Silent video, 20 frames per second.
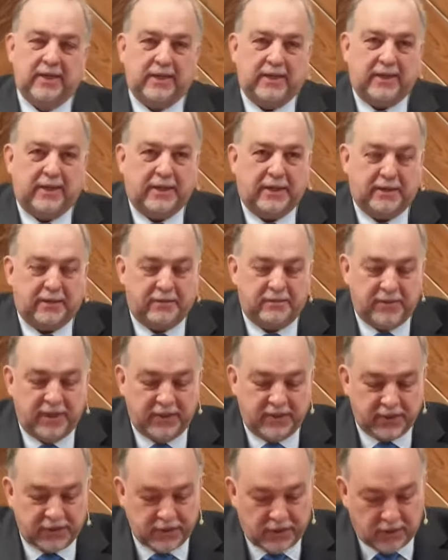Um,
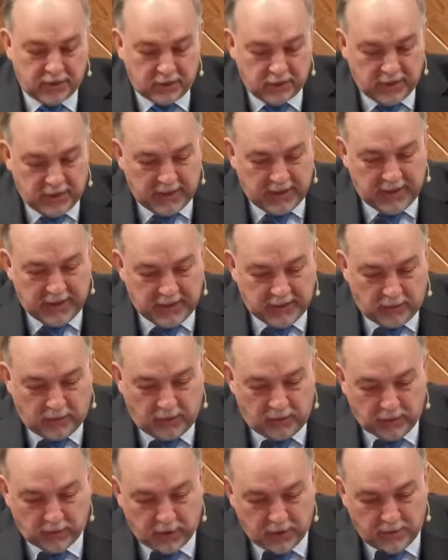and so
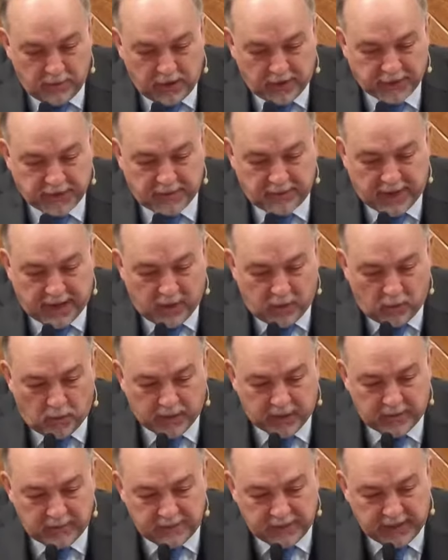we'll learn much about
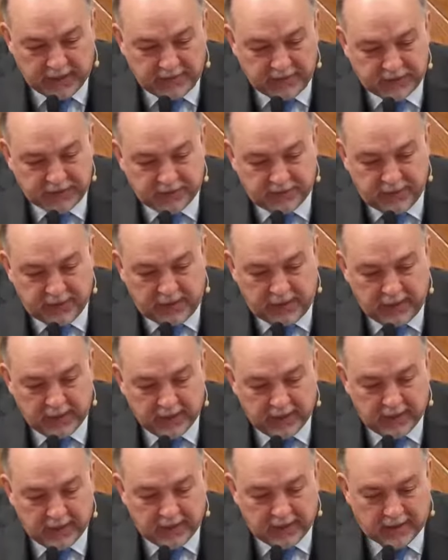what it means to be
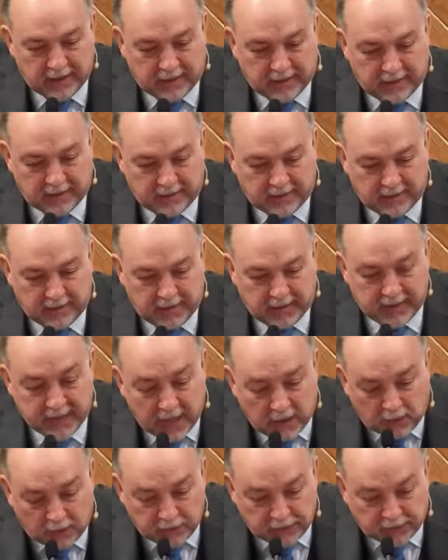um, an
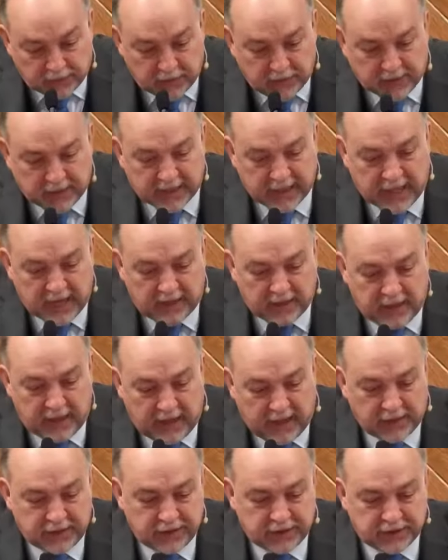elder and how to
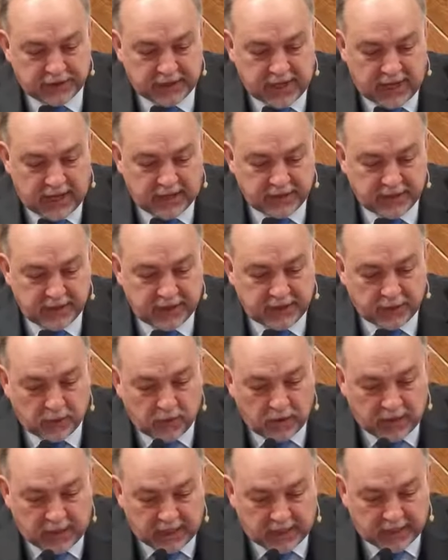exercise
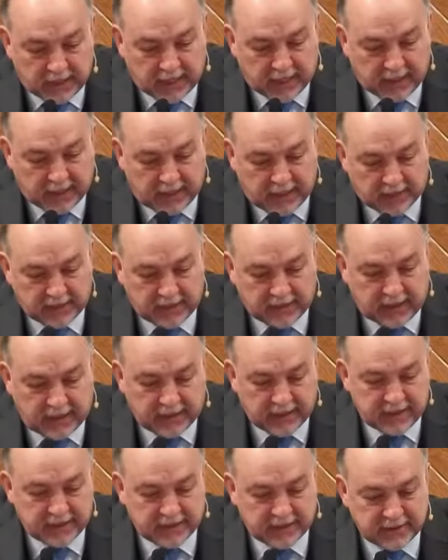authority in that
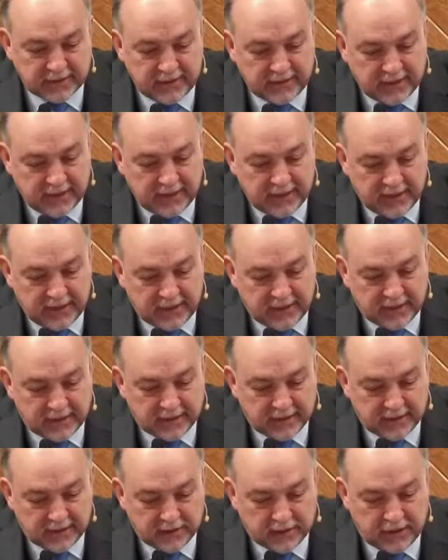context and the,
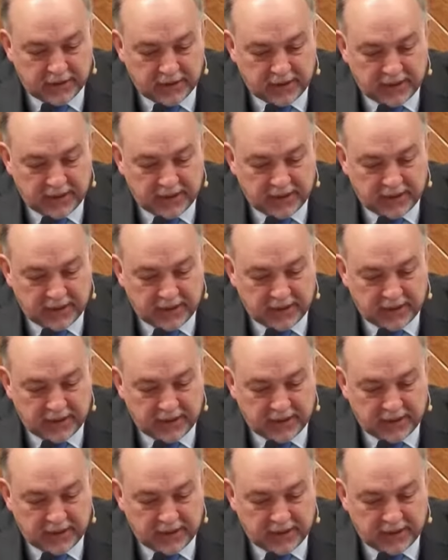the good